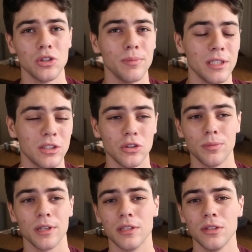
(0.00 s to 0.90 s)
should be
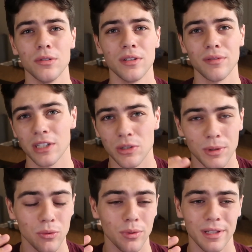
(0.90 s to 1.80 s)
super intuitive. It should
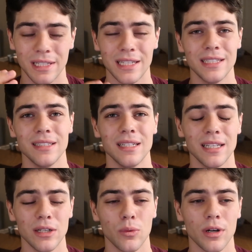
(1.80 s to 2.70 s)
be really easy to
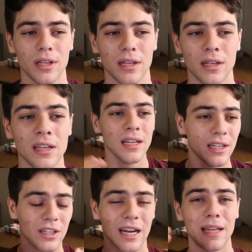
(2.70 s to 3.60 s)
get it working.
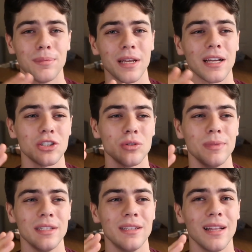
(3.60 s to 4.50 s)
Your API should
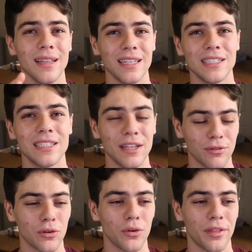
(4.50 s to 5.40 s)
be the least
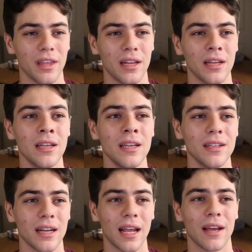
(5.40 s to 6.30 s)
difficult thing
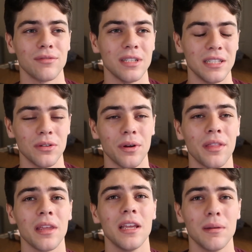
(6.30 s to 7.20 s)
that I have to deal
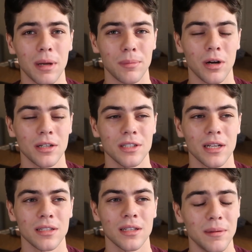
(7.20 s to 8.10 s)
with in my
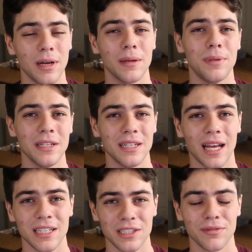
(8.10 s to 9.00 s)
project. In my opinion,
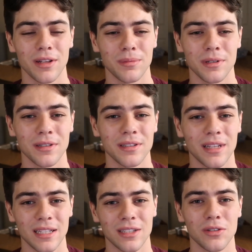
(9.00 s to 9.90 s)
as a developer,
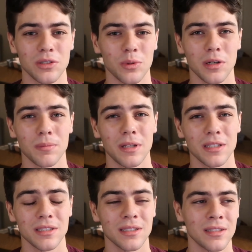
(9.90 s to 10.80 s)
that's how it should work,
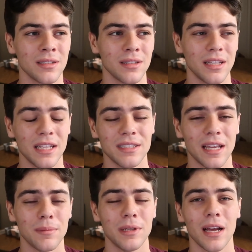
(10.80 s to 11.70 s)
because these
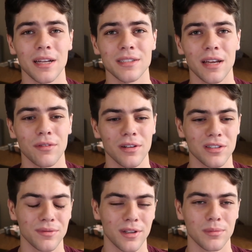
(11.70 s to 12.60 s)
APIs have other
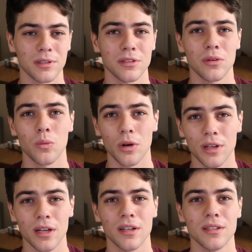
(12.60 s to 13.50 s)
developers
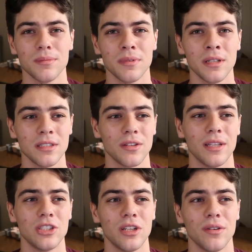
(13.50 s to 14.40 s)
working on them. So
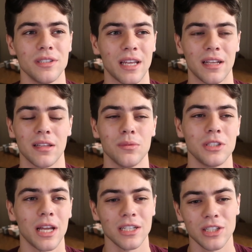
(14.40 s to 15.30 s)
they should know exactly
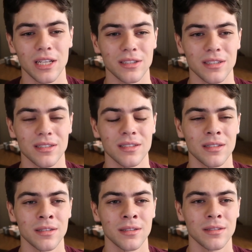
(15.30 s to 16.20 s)
which edge cases
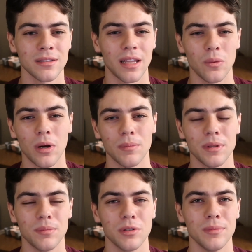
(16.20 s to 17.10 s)
they want
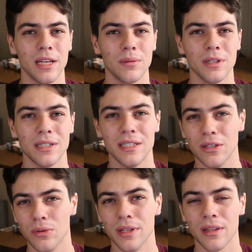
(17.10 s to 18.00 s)
people to be able to
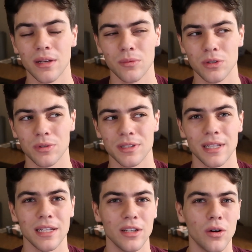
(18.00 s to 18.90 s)
deal with and which ones
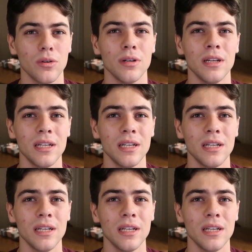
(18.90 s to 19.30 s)
they don't.